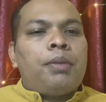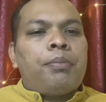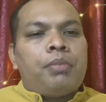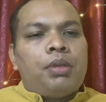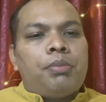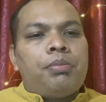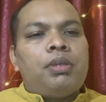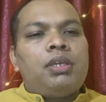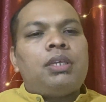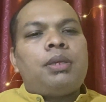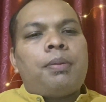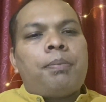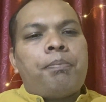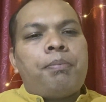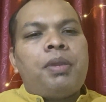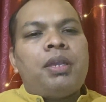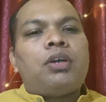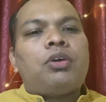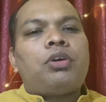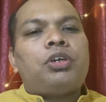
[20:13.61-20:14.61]
Maybe
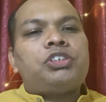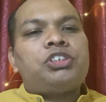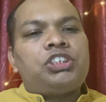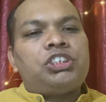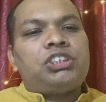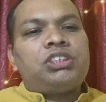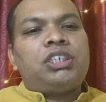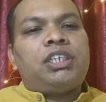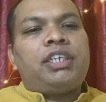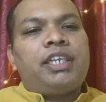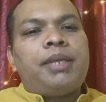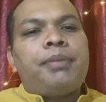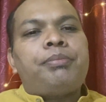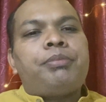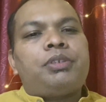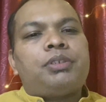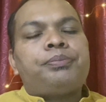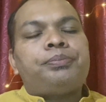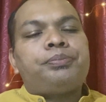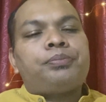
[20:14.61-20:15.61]
make a conscious attempt
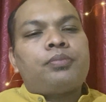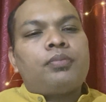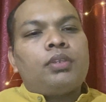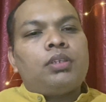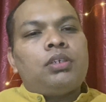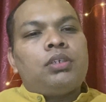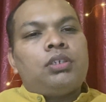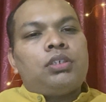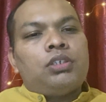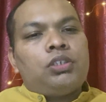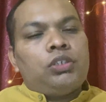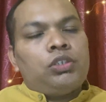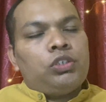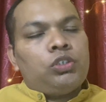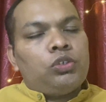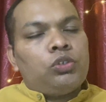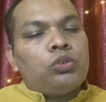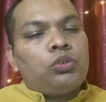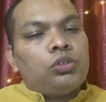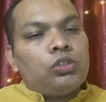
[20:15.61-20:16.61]
to
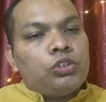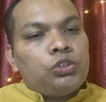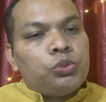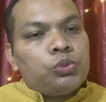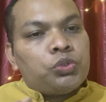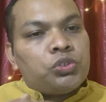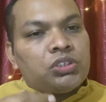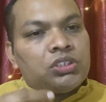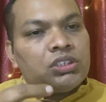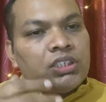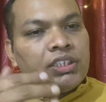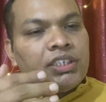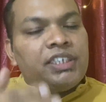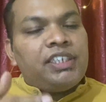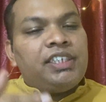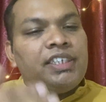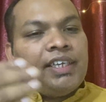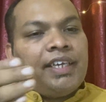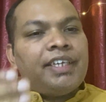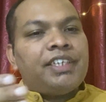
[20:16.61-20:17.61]
use
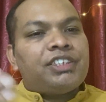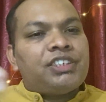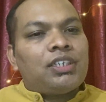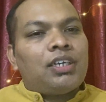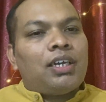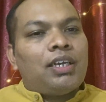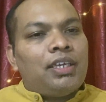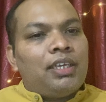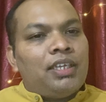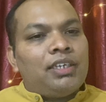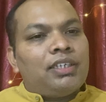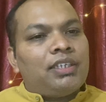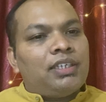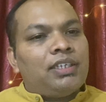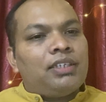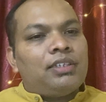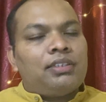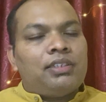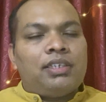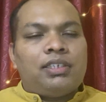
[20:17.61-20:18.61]

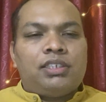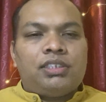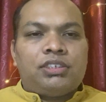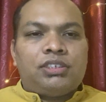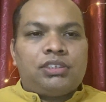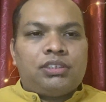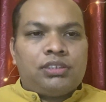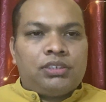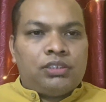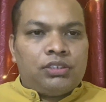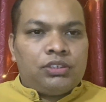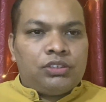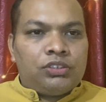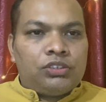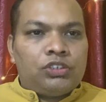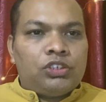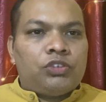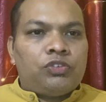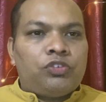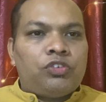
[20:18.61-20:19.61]
THINK. That is
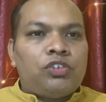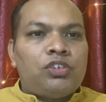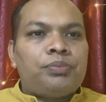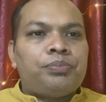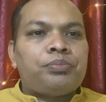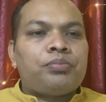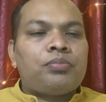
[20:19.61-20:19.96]
truthful.